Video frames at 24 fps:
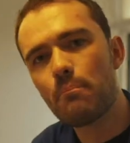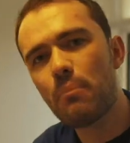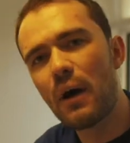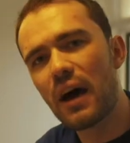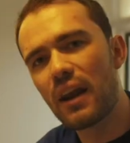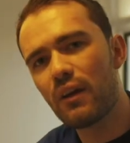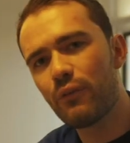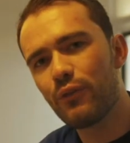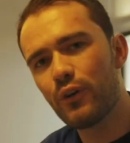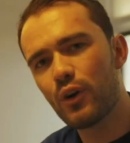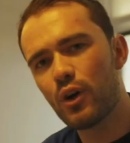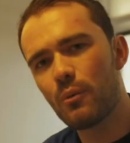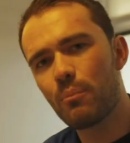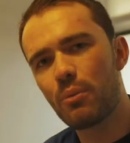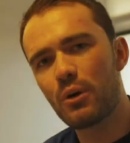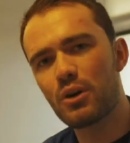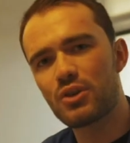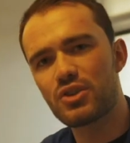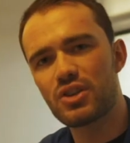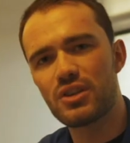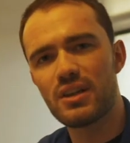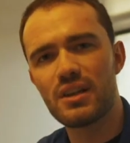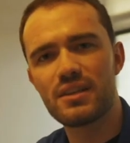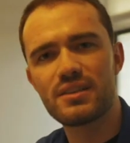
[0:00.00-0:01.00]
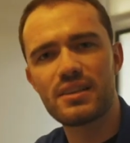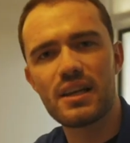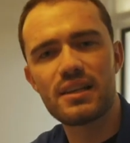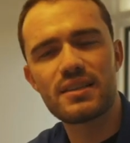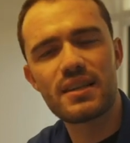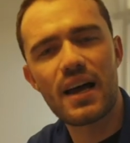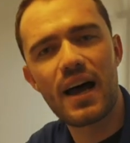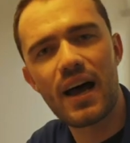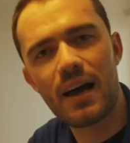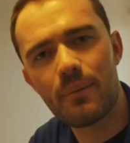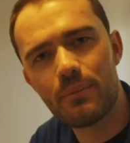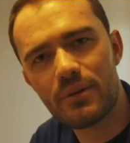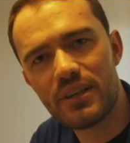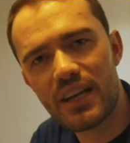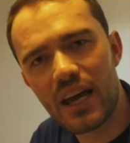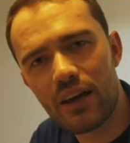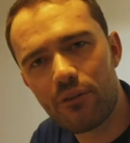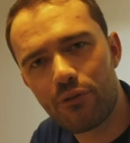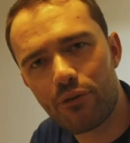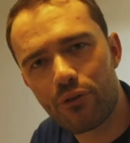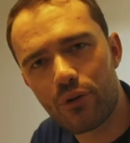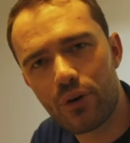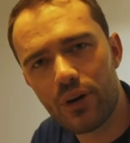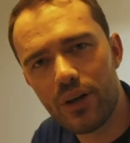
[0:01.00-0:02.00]
But if you're a person that says, I'm
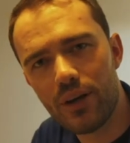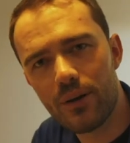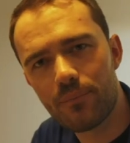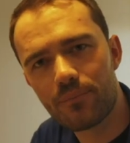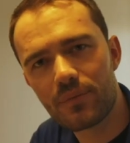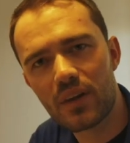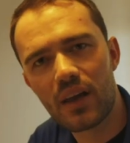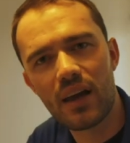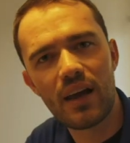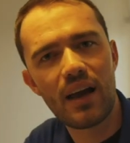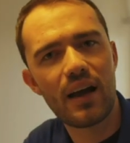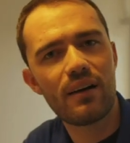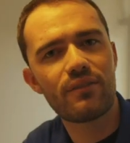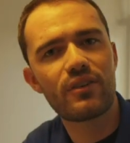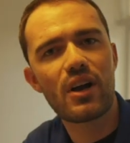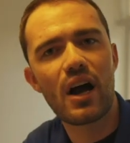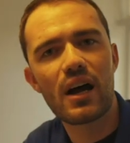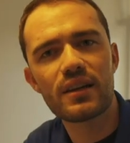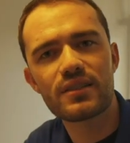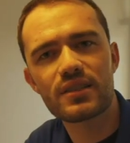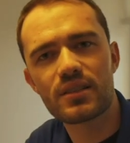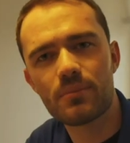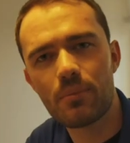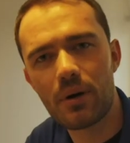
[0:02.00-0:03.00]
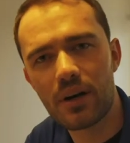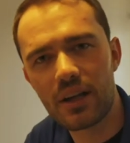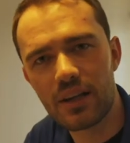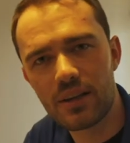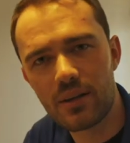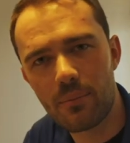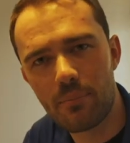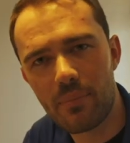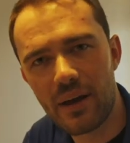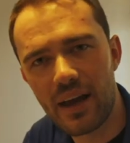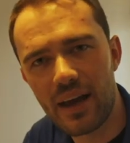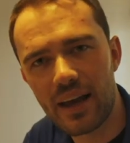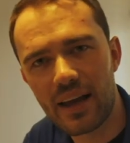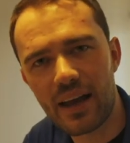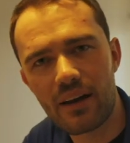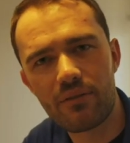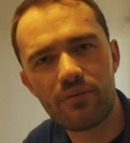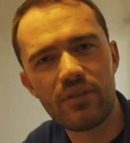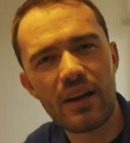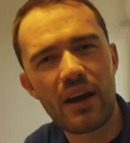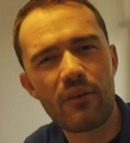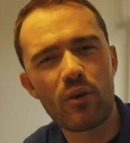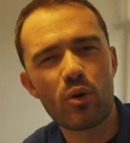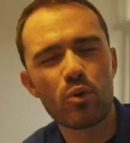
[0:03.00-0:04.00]
debt free, I've got some money in the bank,
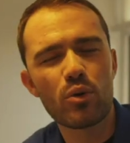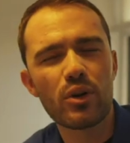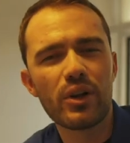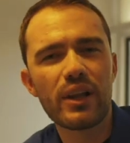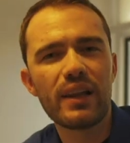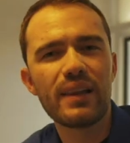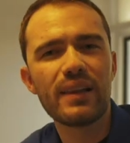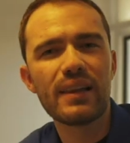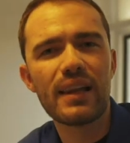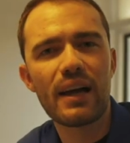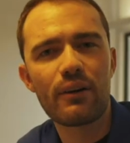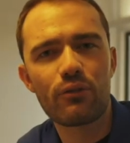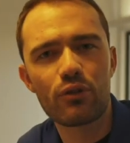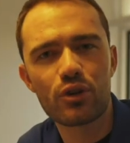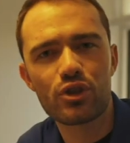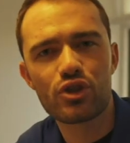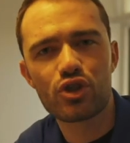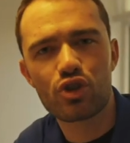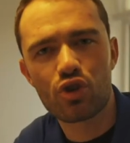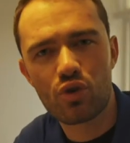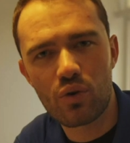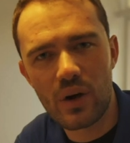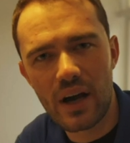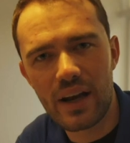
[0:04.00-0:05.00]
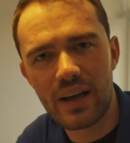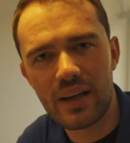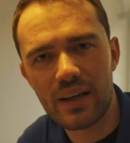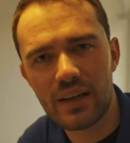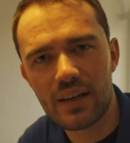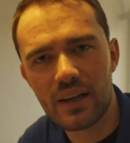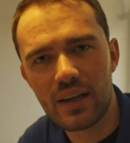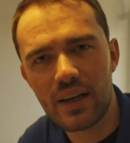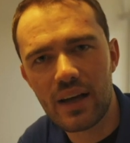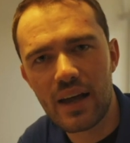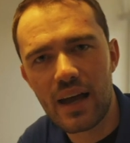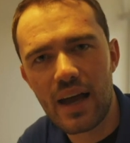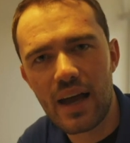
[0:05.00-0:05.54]
I've never really leveraged credit,